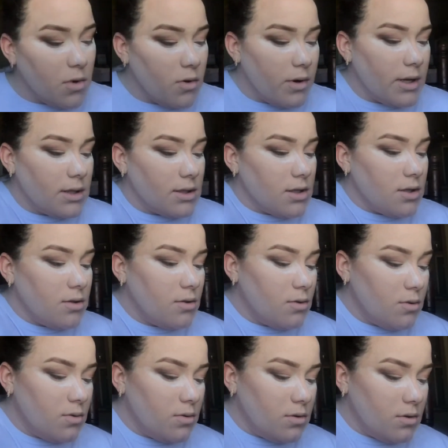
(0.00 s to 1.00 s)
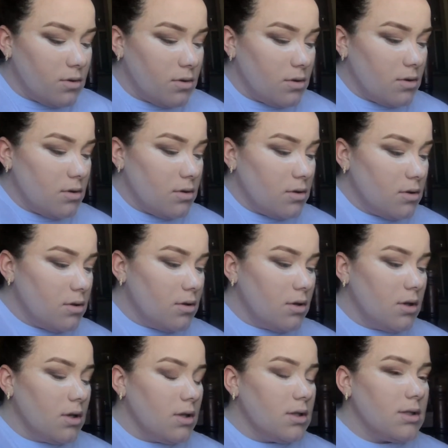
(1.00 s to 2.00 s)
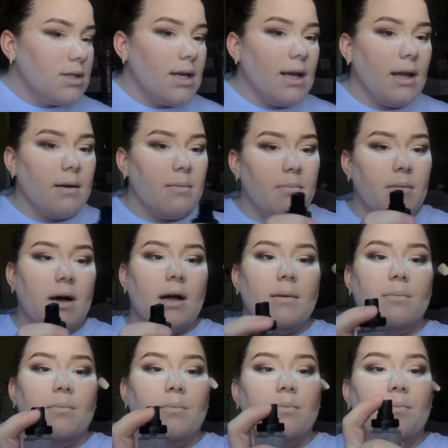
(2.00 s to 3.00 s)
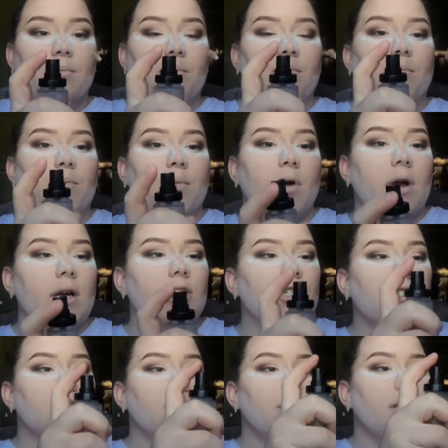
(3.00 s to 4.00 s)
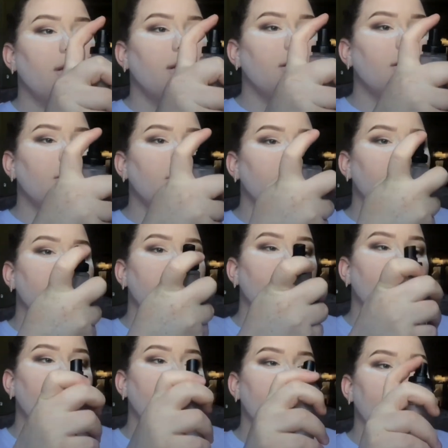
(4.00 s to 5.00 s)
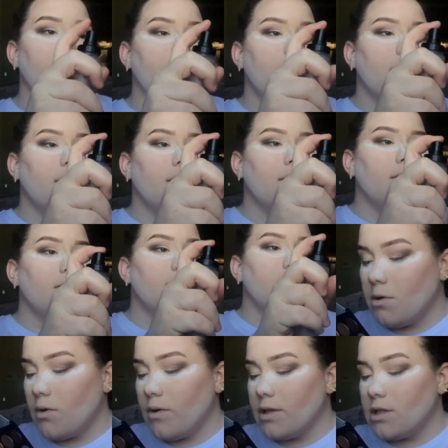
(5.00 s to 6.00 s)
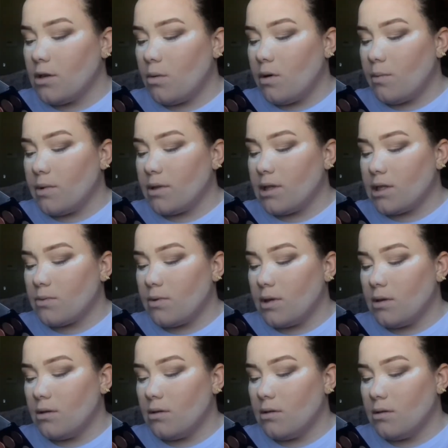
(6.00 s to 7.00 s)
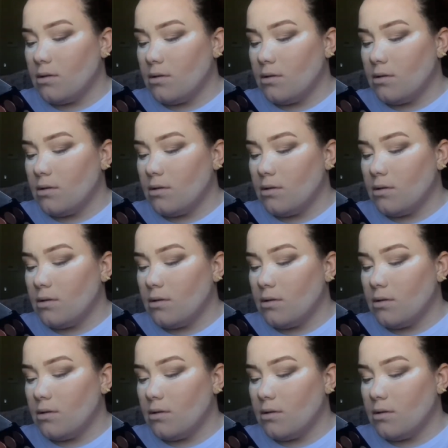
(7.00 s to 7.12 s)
going to take my brush and spray. I'm going to go on with this one.